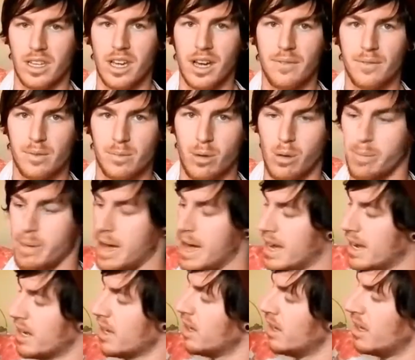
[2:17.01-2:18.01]
comfortable
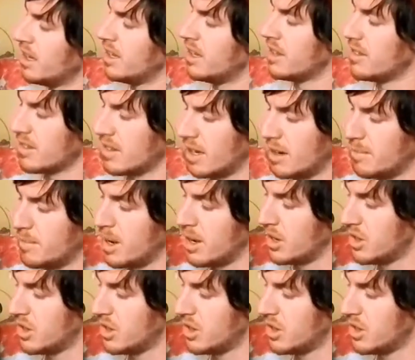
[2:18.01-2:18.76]
pack. It's got a